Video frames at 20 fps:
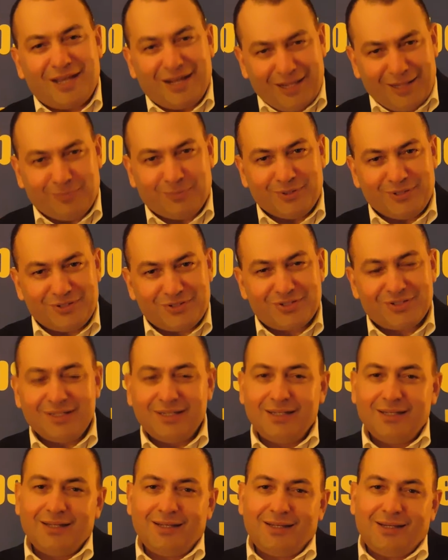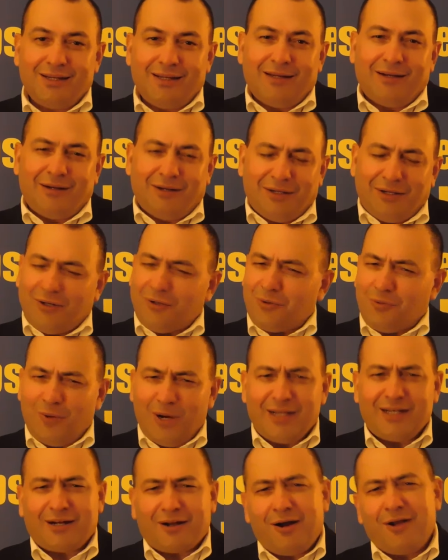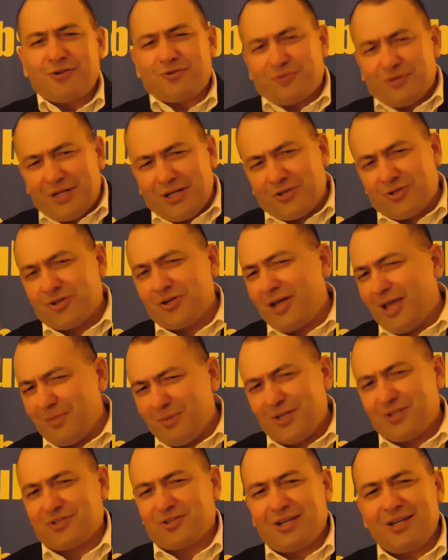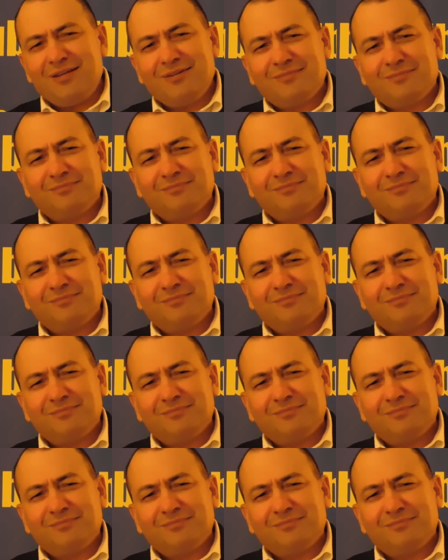helpers. Quite a contradiction, I must say.